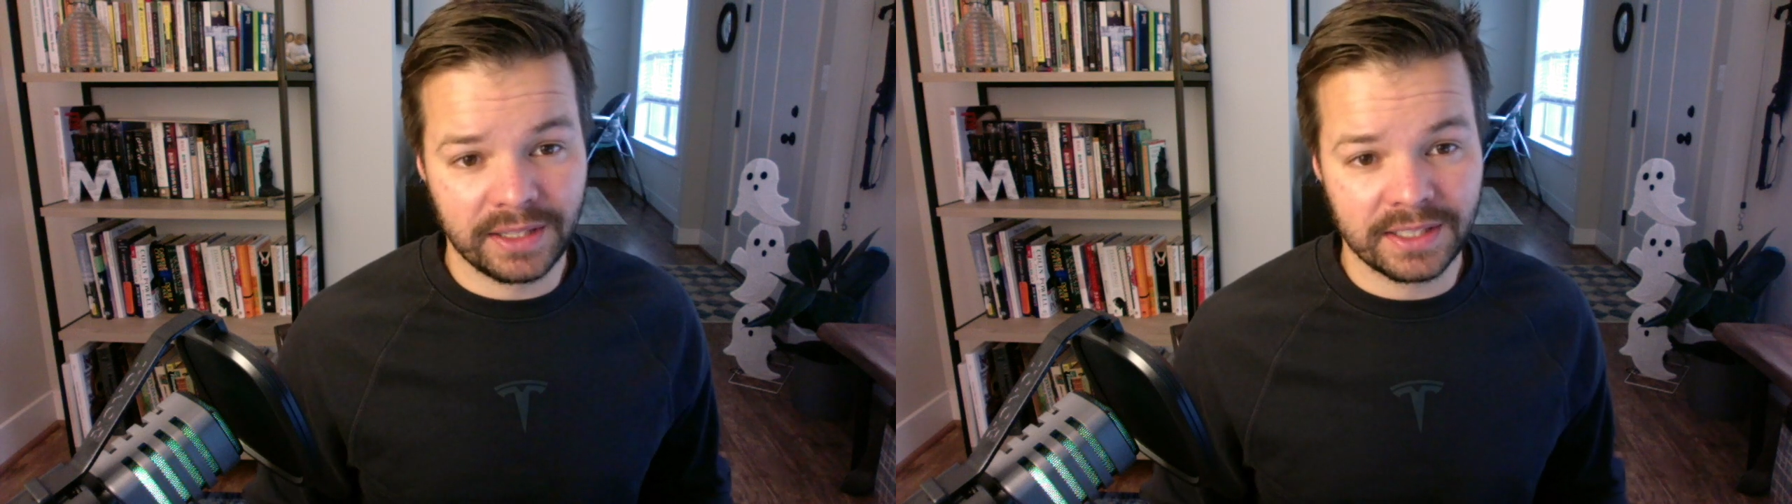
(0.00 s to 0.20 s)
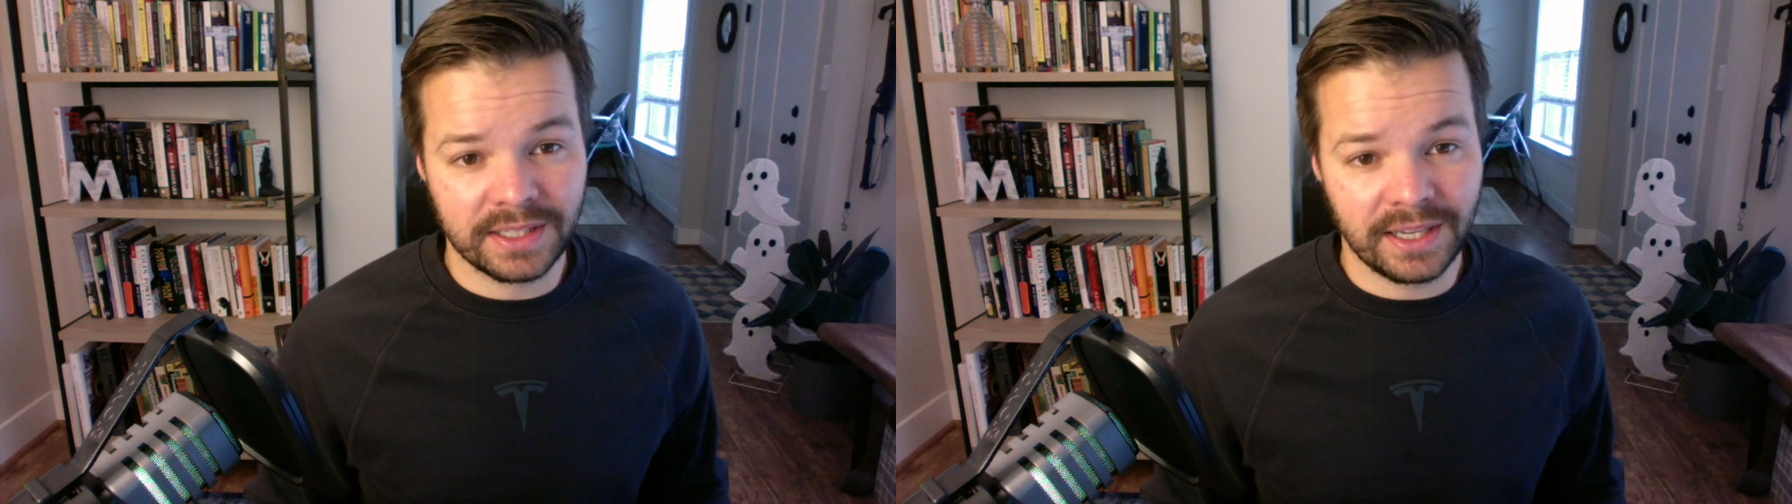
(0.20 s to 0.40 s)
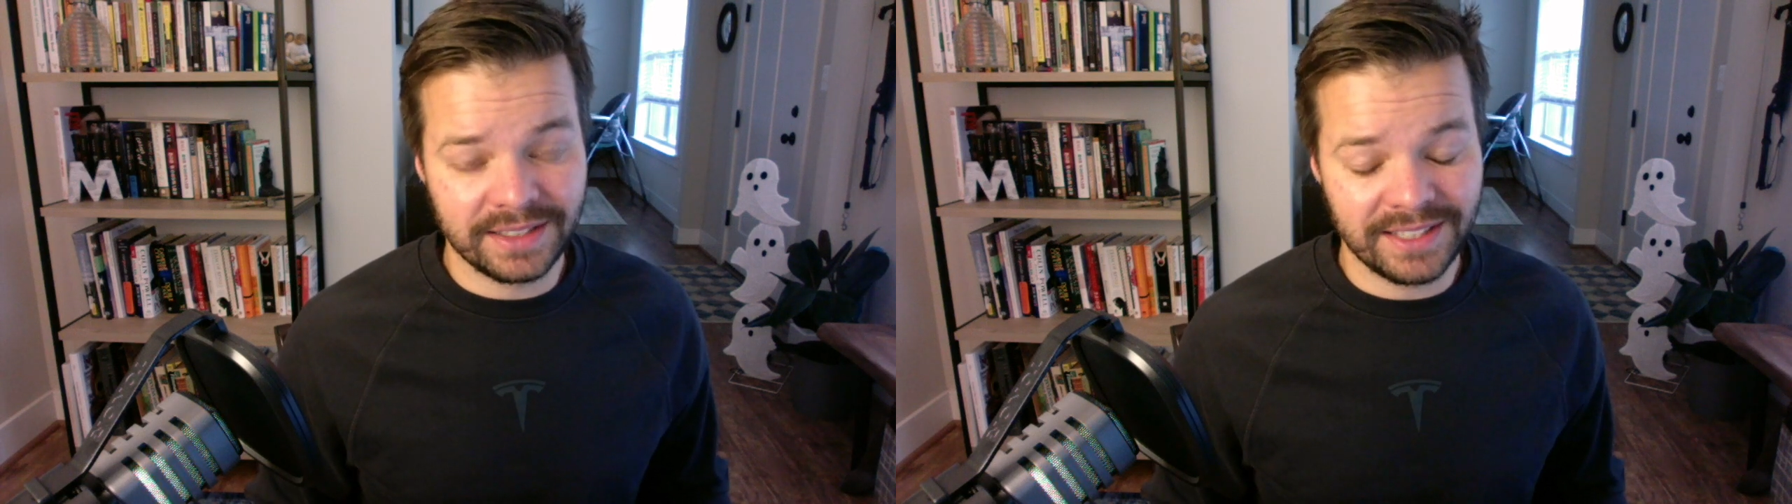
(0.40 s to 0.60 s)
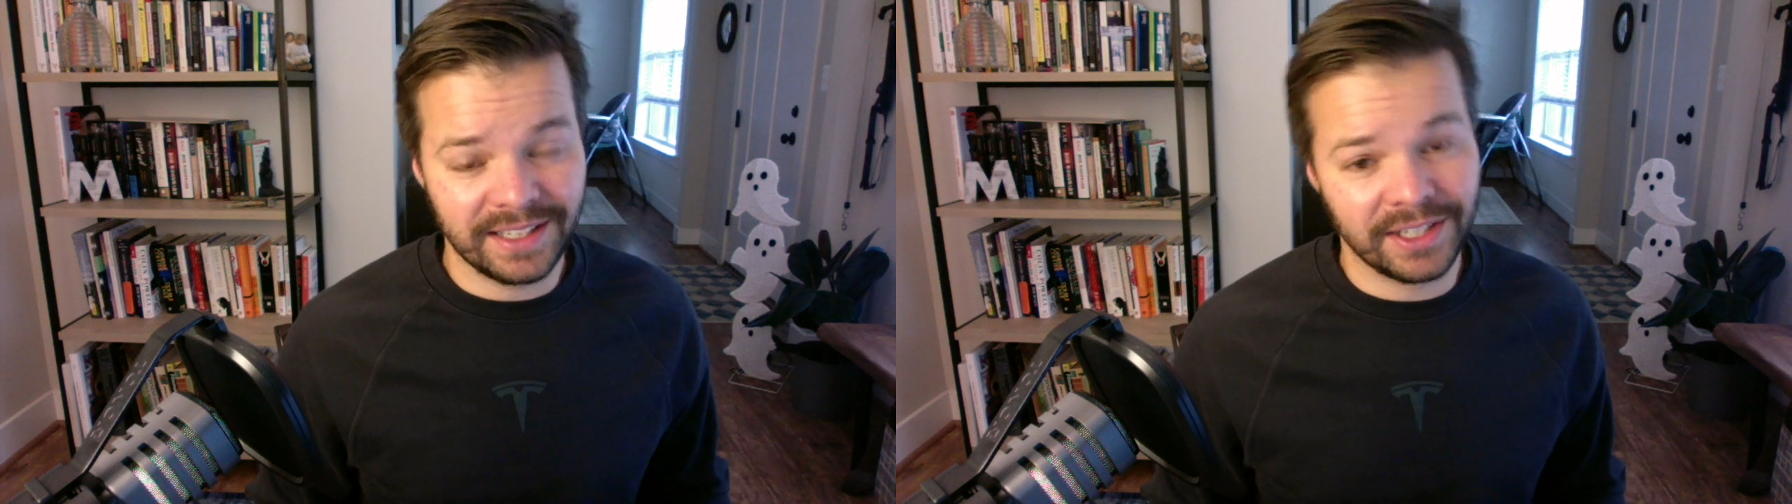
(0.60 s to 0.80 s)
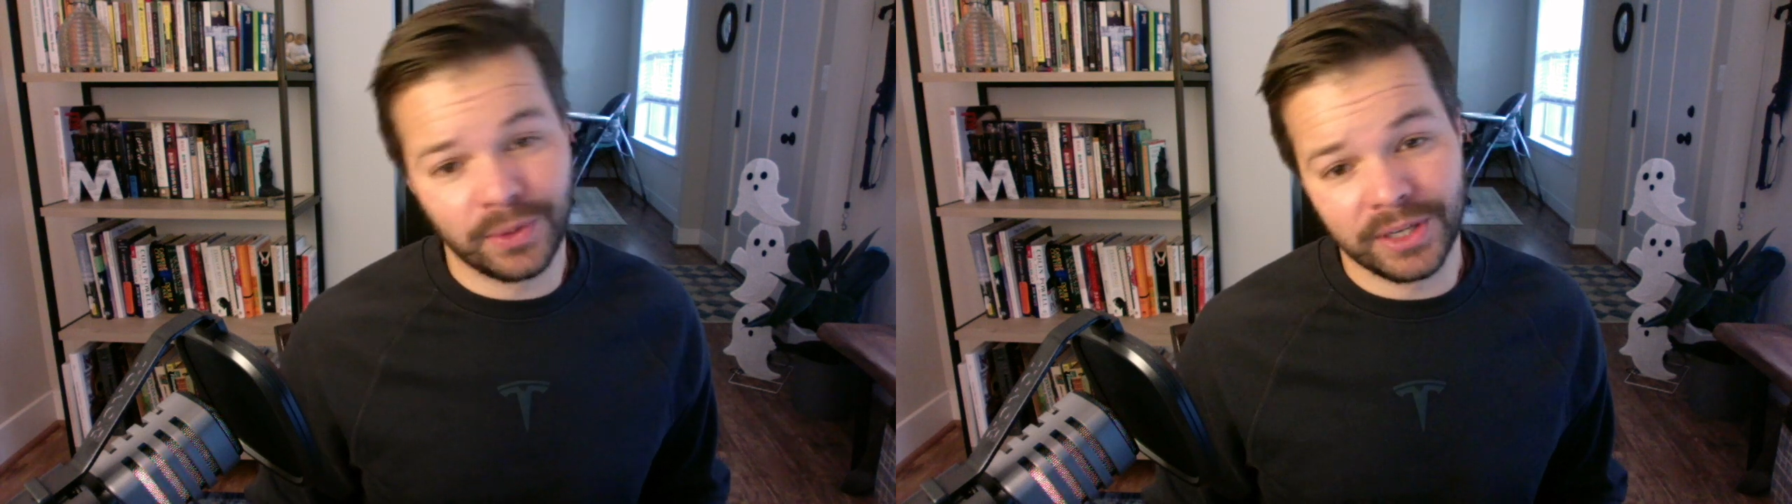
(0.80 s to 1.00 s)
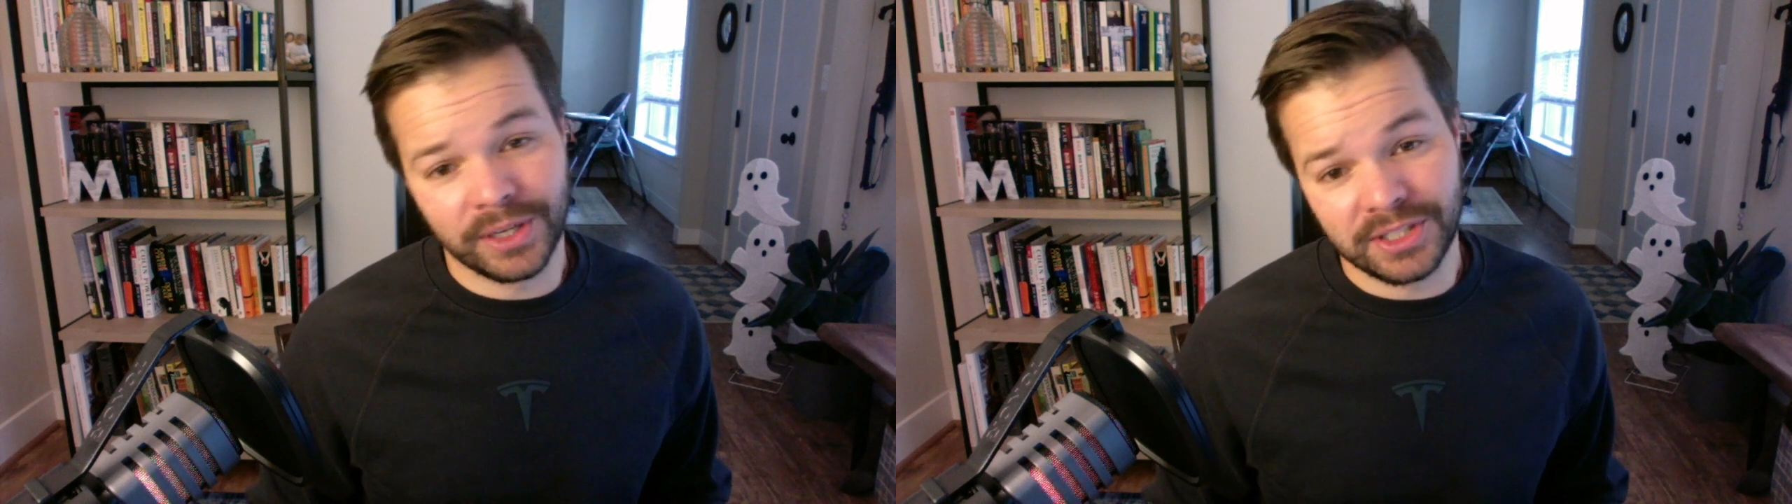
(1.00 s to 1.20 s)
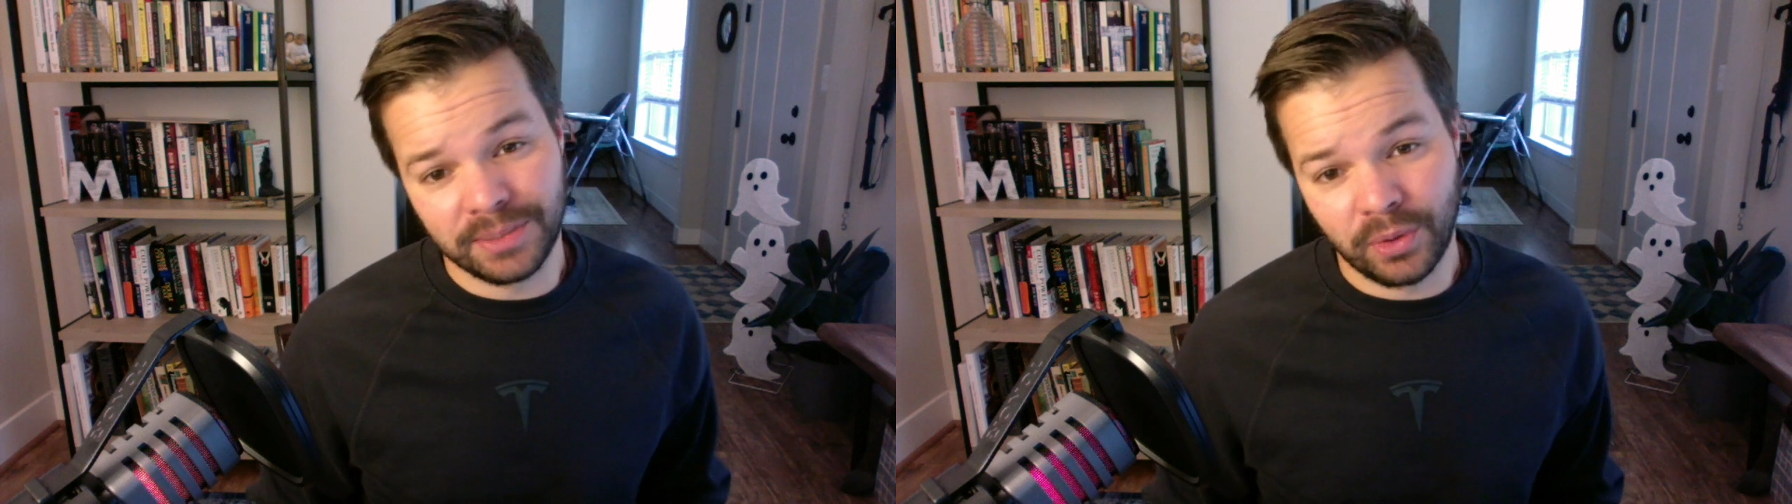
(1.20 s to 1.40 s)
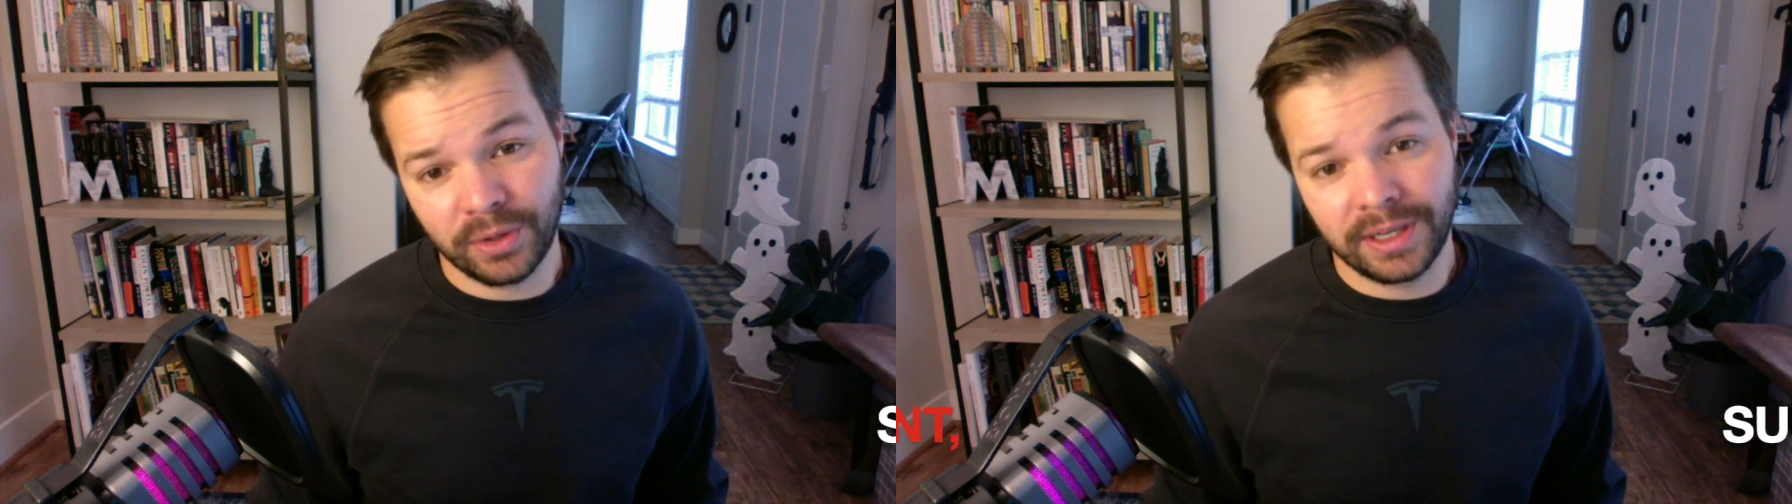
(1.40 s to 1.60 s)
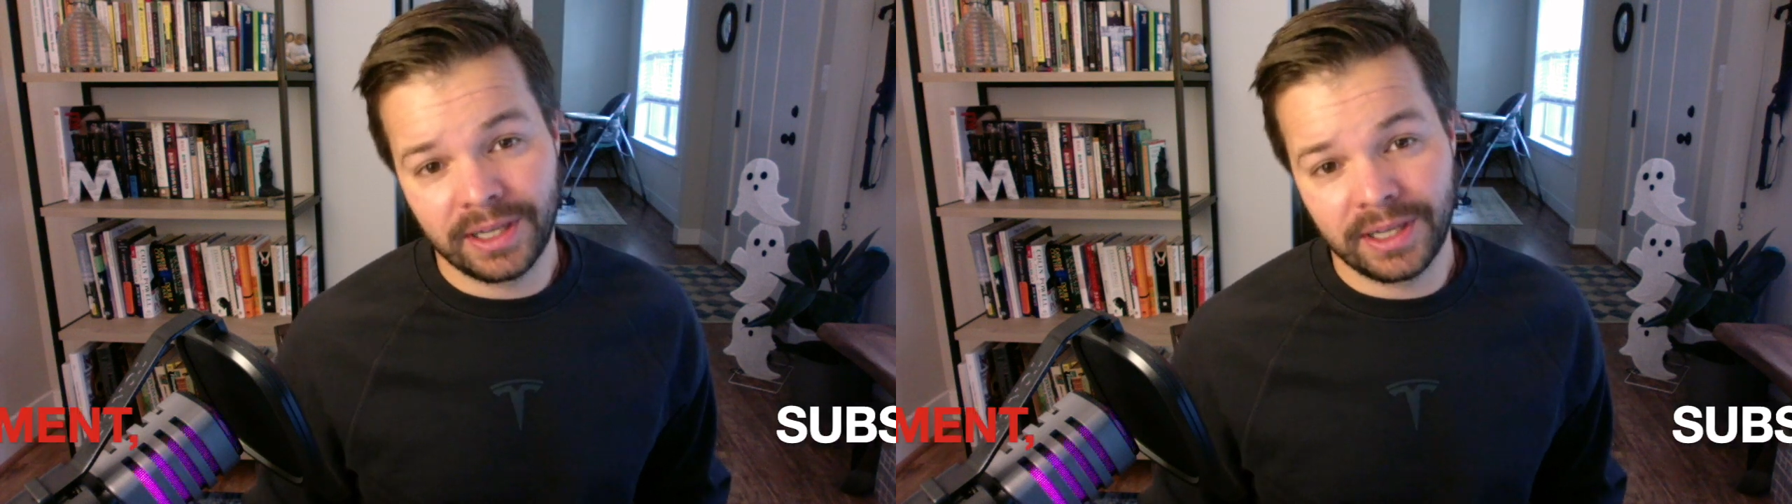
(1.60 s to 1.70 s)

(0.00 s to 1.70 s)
this content and you want to see more,